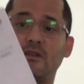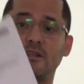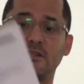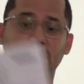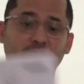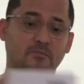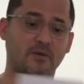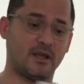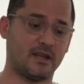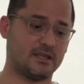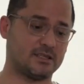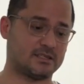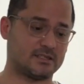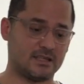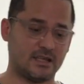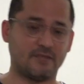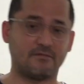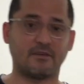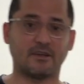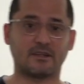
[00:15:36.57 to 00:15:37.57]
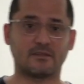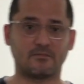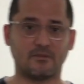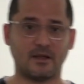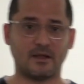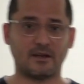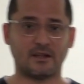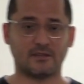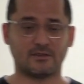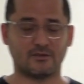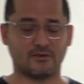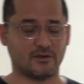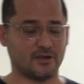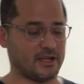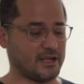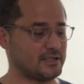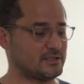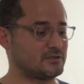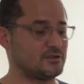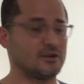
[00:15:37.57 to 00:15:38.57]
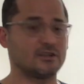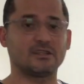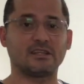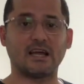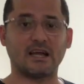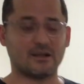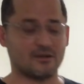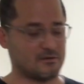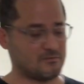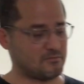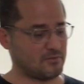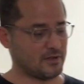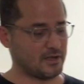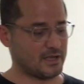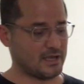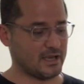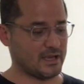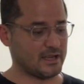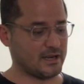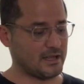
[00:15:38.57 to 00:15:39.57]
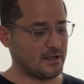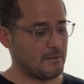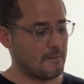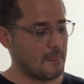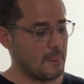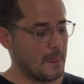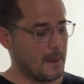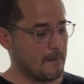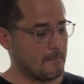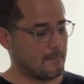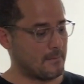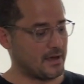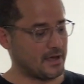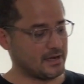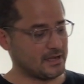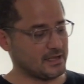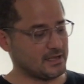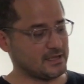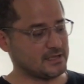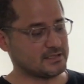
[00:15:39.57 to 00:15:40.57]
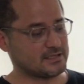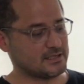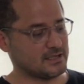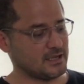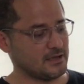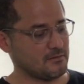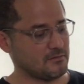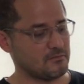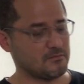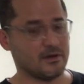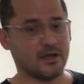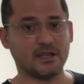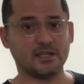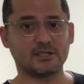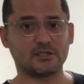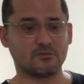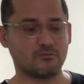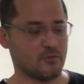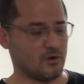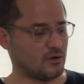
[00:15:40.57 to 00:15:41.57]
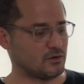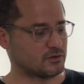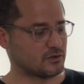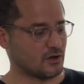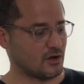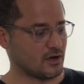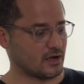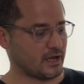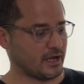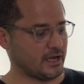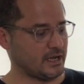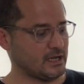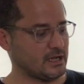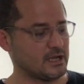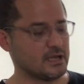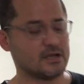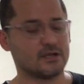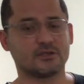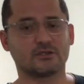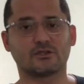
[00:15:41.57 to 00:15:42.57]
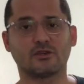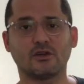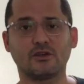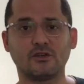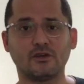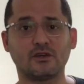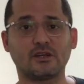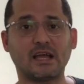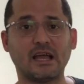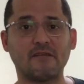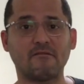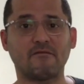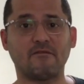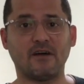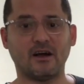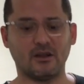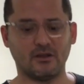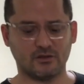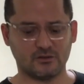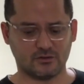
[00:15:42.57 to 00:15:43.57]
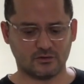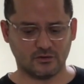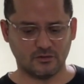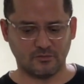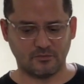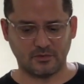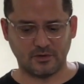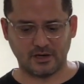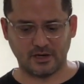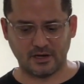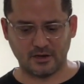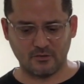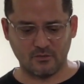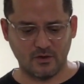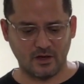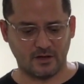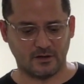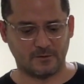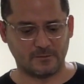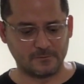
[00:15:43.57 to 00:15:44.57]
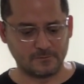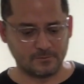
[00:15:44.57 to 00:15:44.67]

It's very self-explanatory, it's not that complicated, very easy, very small talking, so you can follow through really well.